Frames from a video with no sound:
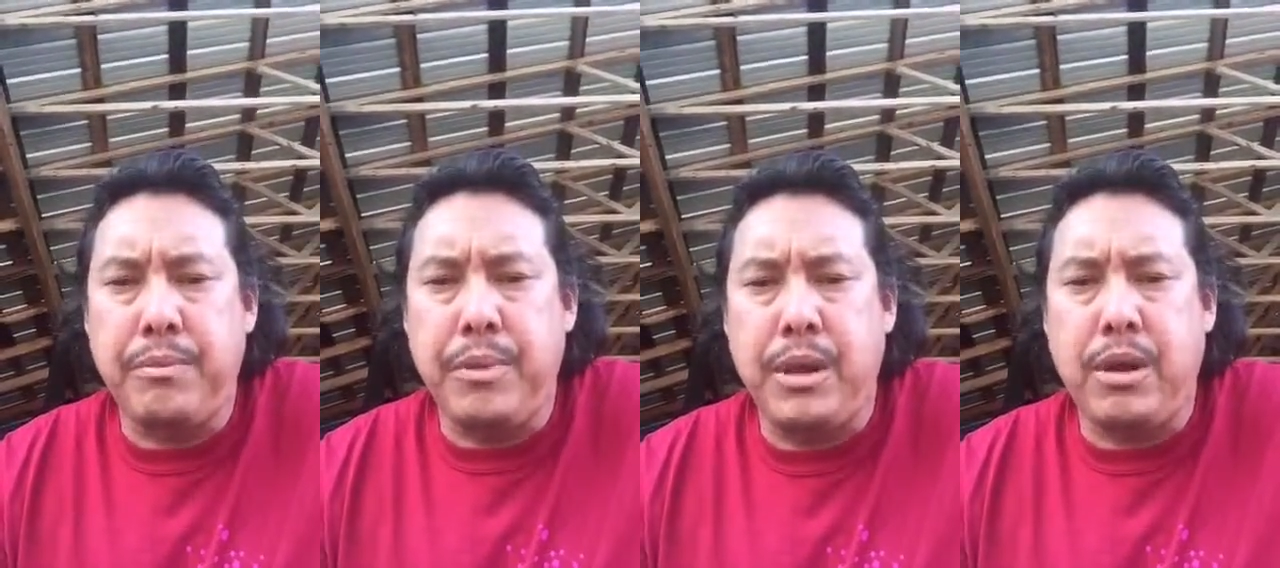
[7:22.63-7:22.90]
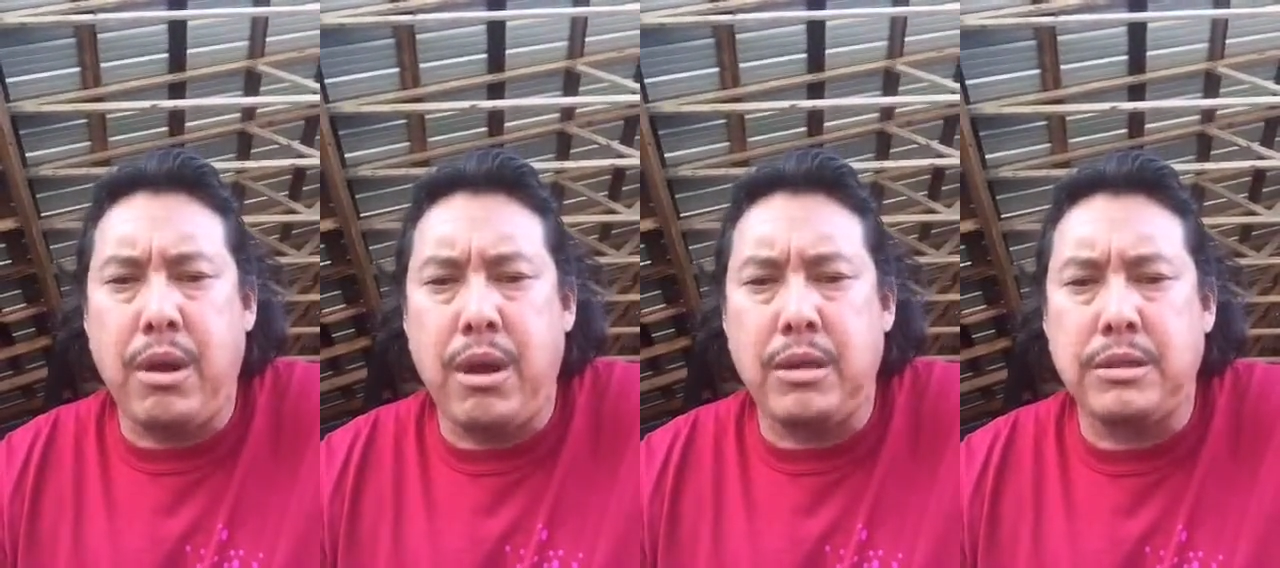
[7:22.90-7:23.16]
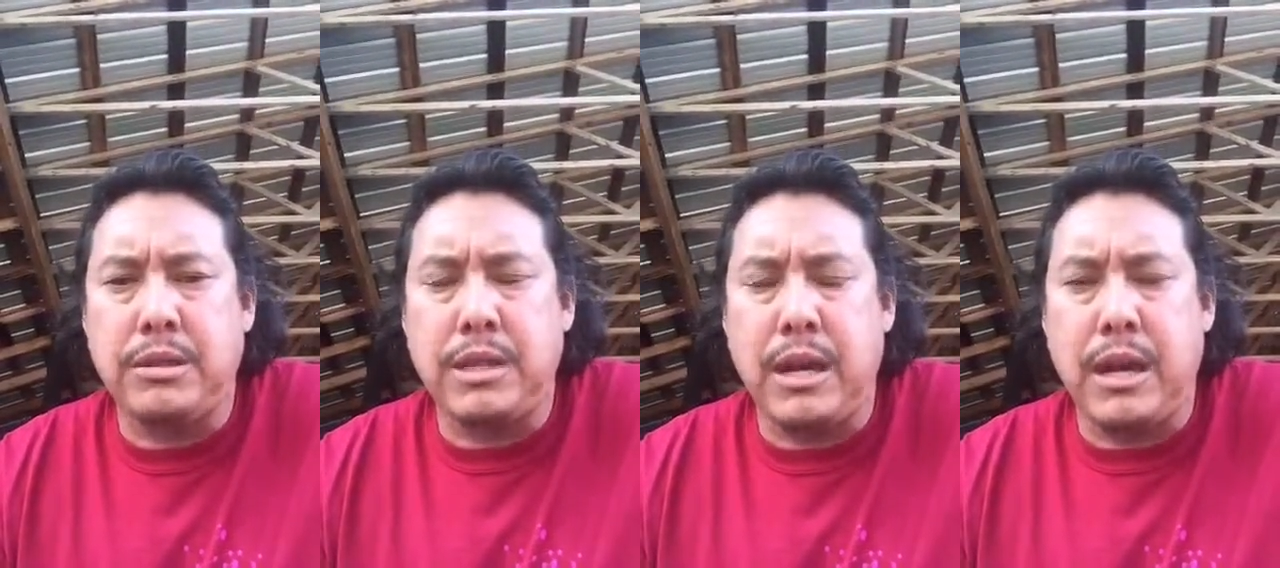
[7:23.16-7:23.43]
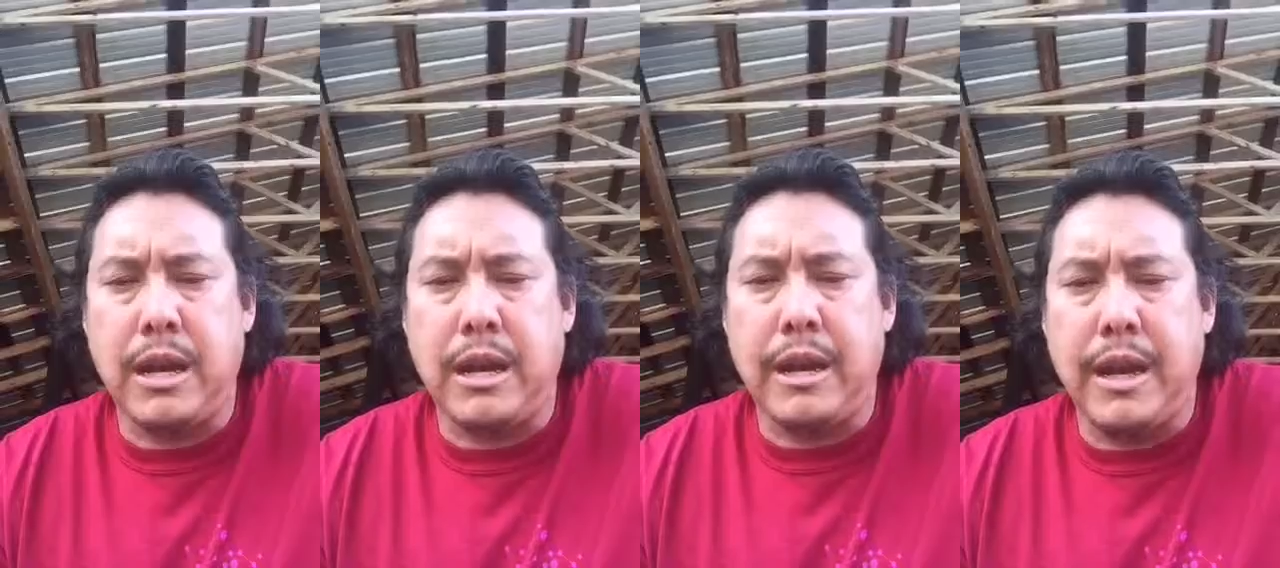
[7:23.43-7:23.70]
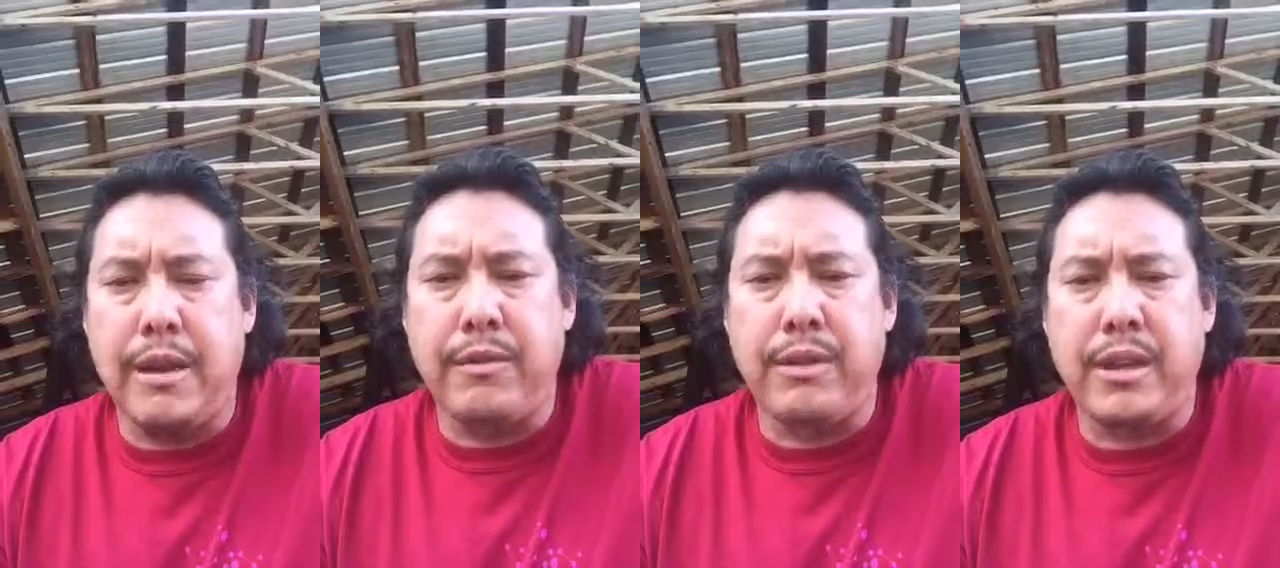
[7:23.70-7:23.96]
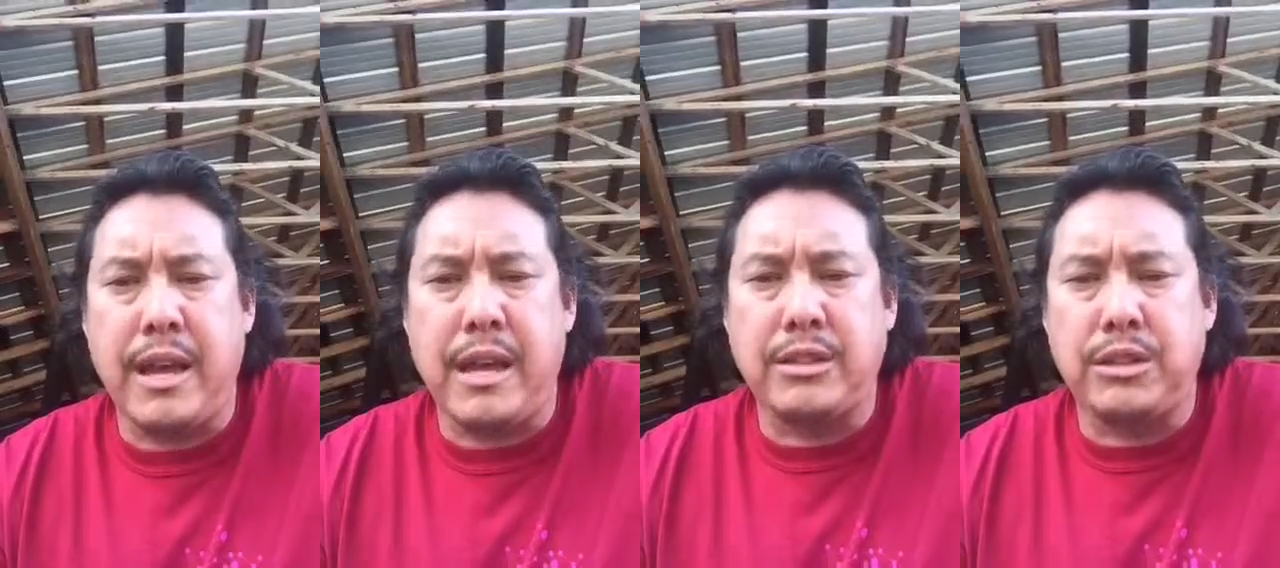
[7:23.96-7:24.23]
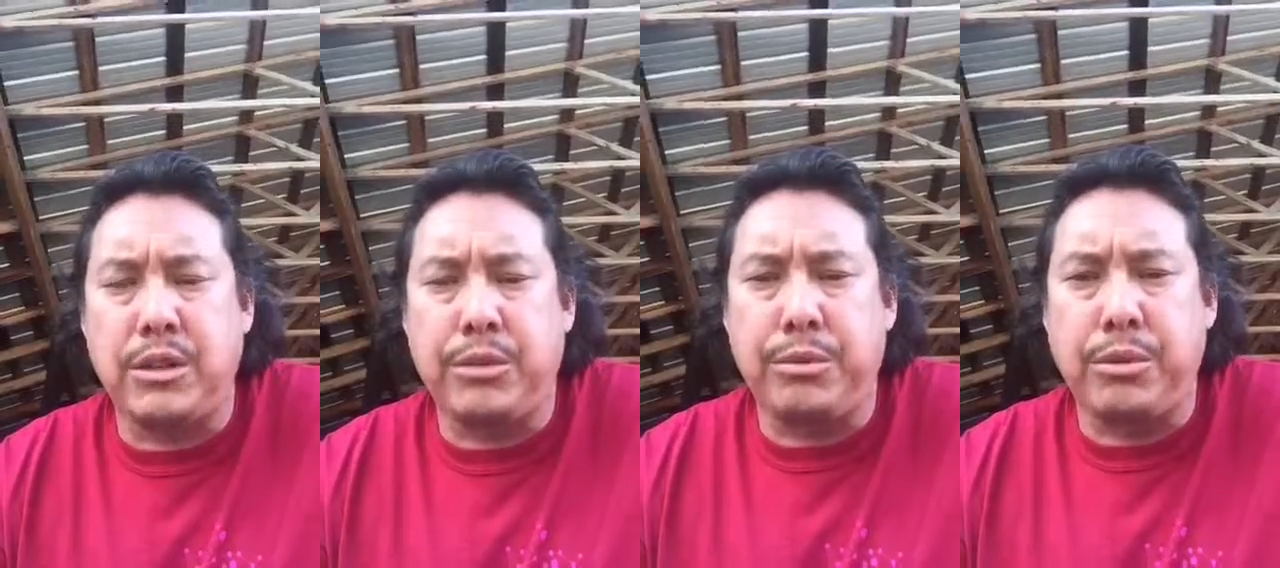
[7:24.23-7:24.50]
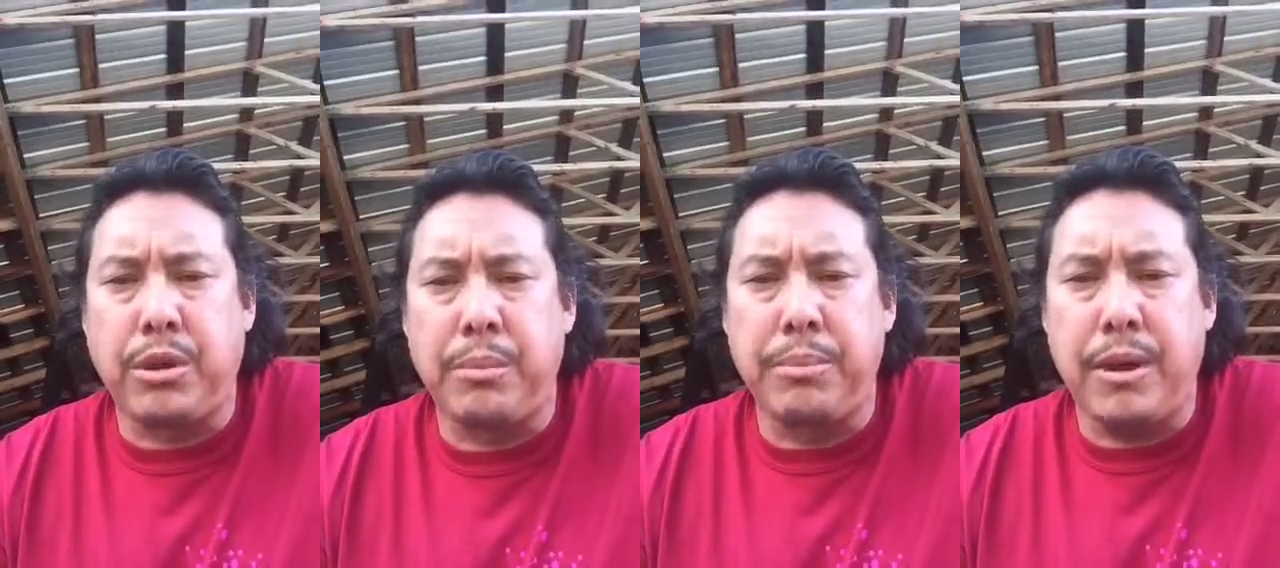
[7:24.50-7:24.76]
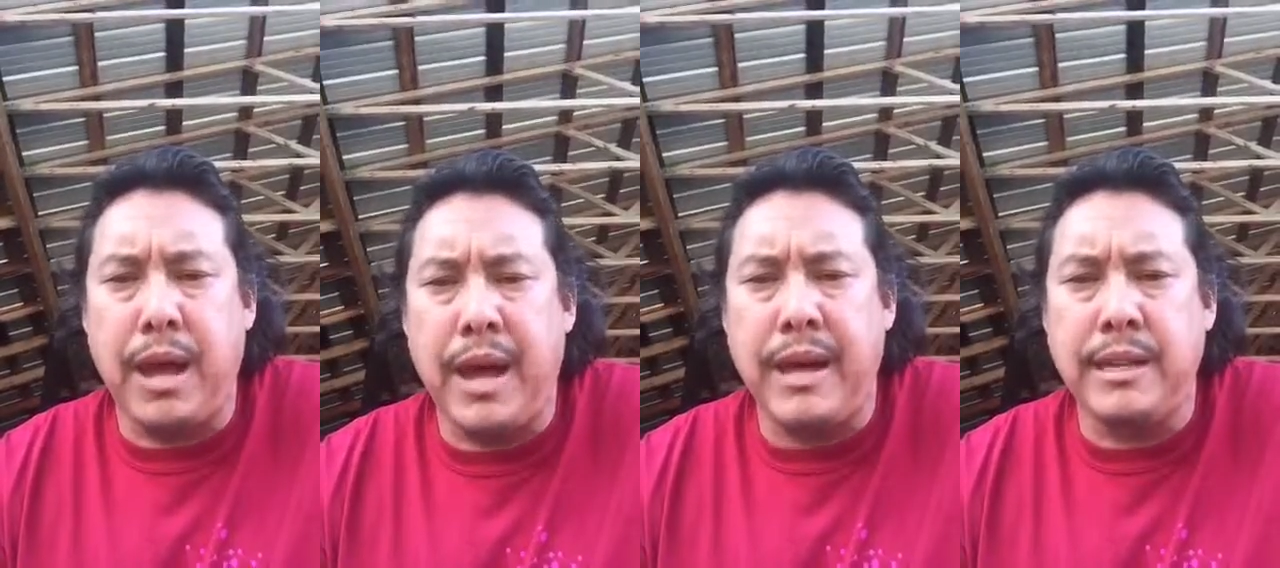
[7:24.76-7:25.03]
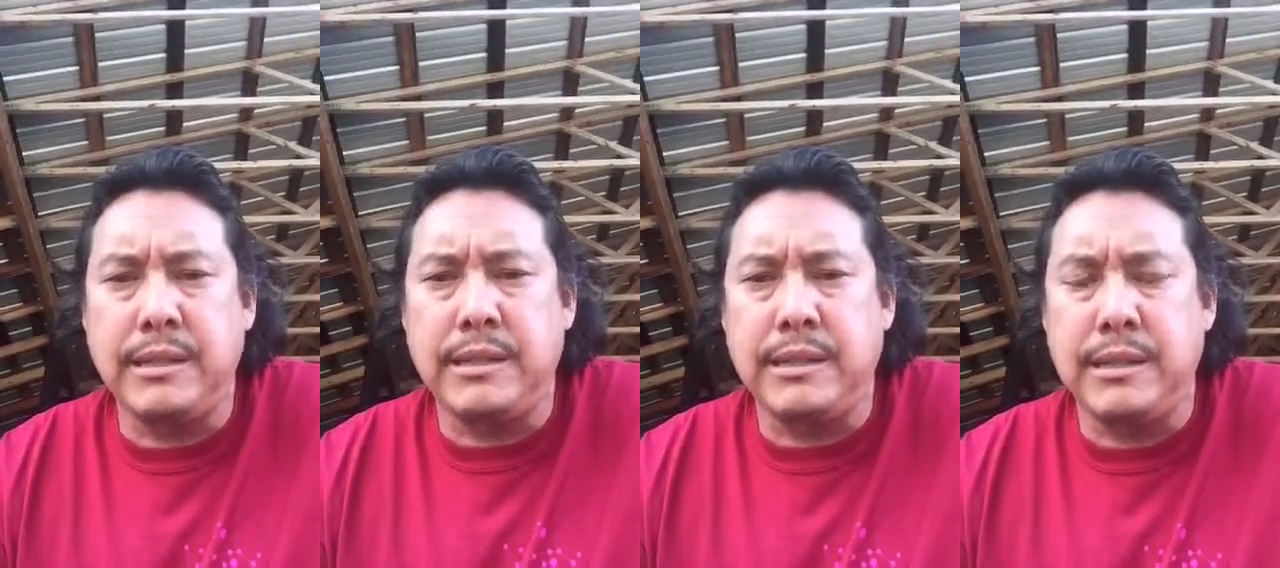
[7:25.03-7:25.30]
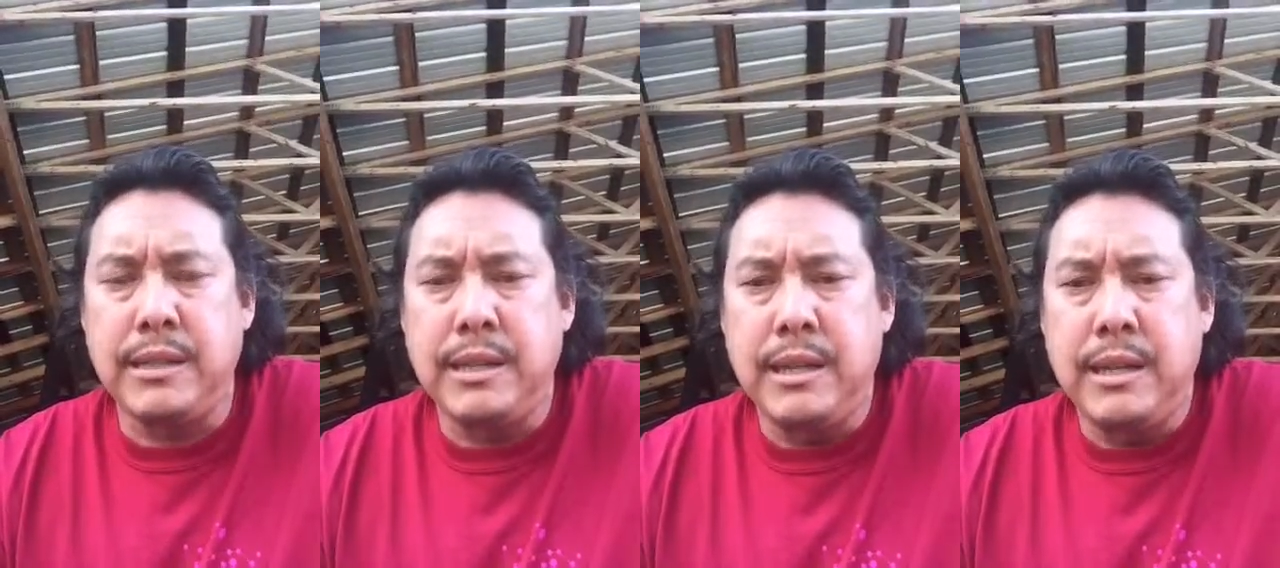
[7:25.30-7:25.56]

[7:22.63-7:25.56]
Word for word: because uh, everything has to go through compliance.